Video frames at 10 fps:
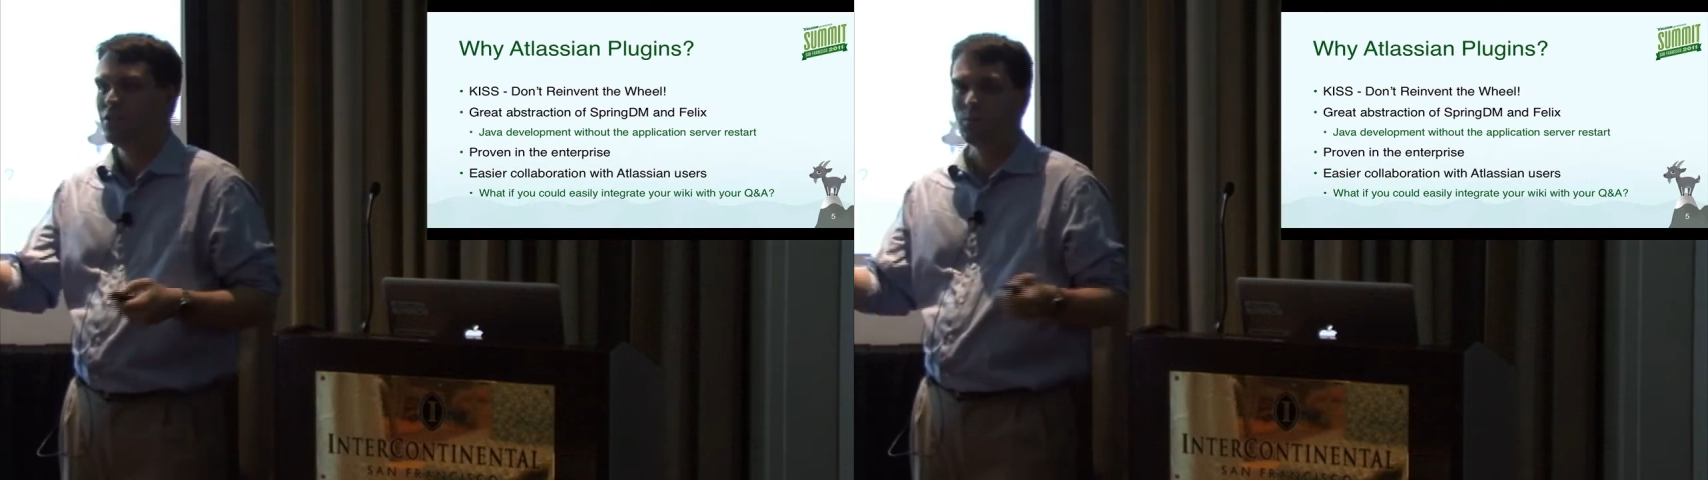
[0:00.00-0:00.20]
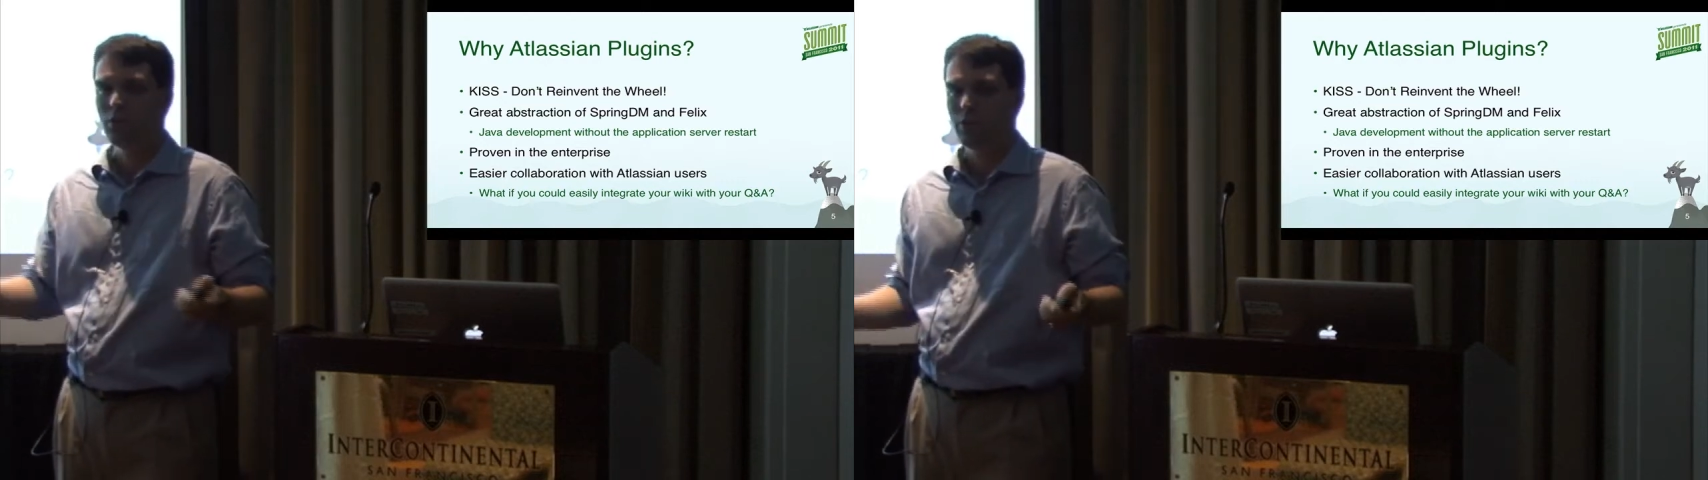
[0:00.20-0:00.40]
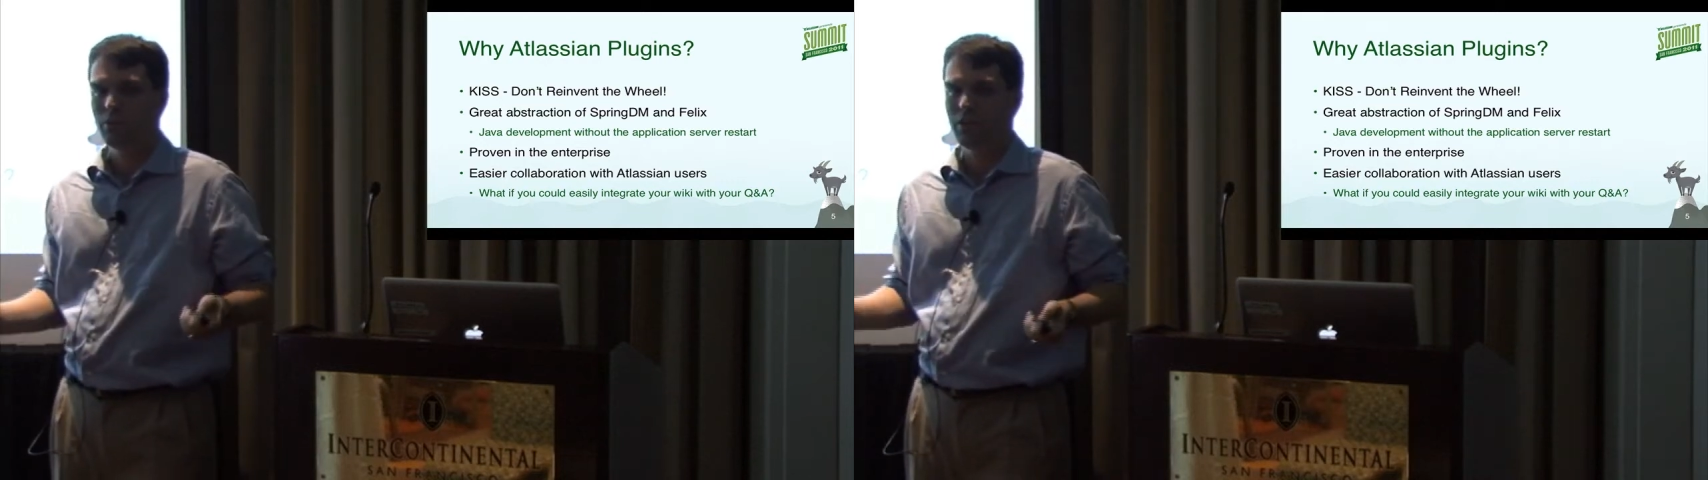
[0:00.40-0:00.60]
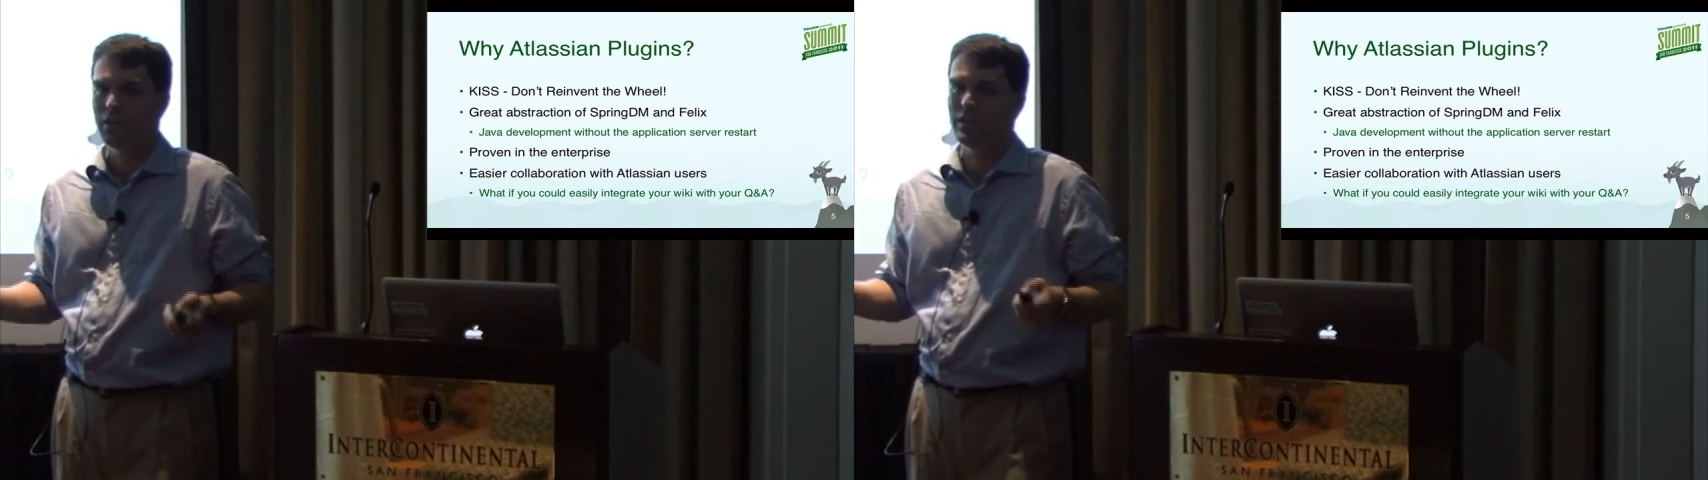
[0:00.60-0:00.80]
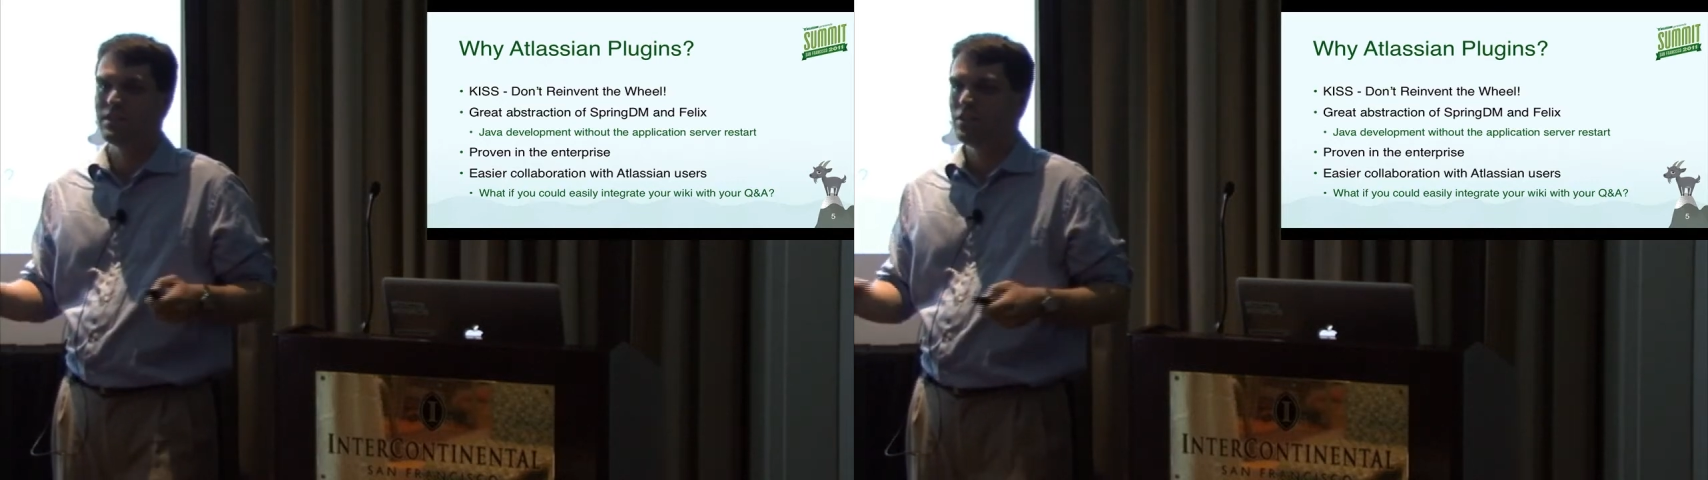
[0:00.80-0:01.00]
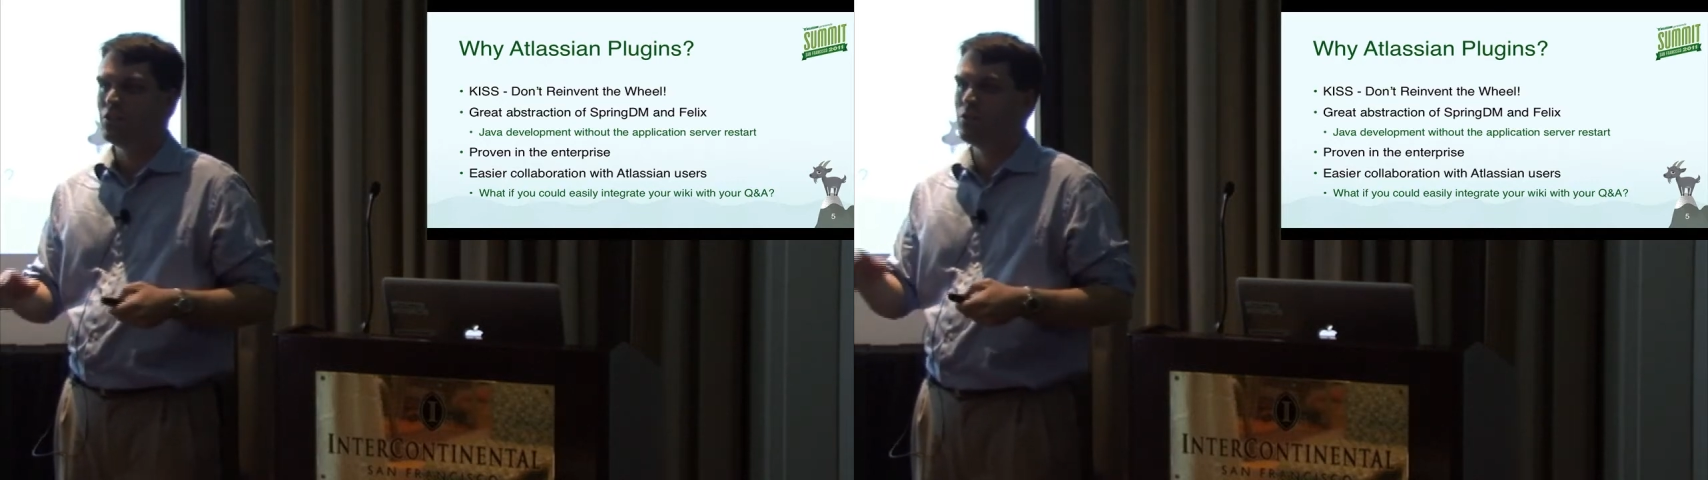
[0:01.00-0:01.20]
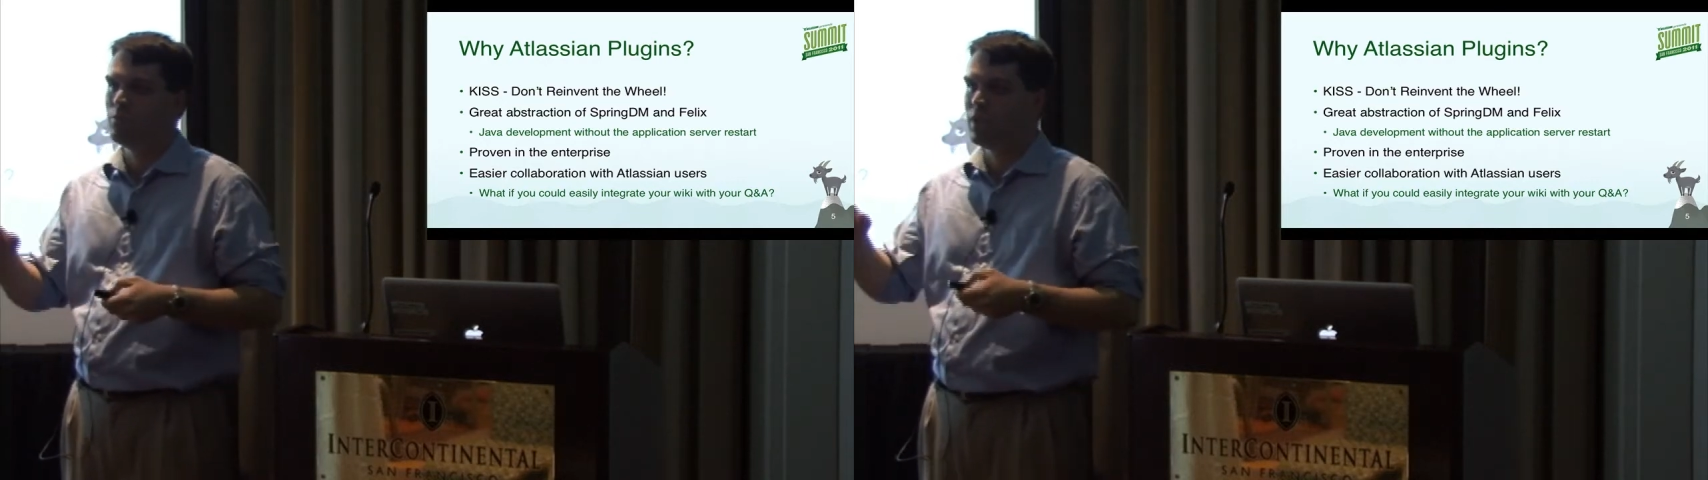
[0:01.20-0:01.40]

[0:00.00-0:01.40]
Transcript: to deploy plugins and you